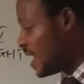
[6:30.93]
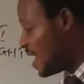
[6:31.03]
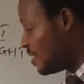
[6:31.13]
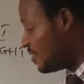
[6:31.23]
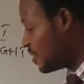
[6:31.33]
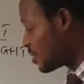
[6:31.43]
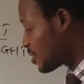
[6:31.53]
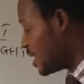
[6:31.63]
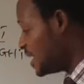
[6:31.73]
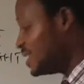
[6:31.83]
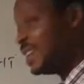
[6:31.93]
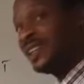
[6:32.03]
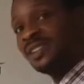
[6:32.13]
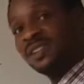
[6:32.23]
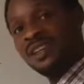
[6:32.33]
have
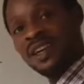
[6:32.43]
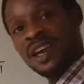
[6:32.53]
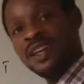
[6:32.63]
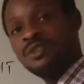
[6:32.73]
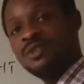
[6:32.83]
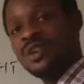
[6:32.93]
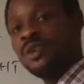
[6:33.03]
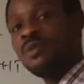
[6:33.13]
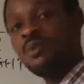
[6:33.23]
credit entry.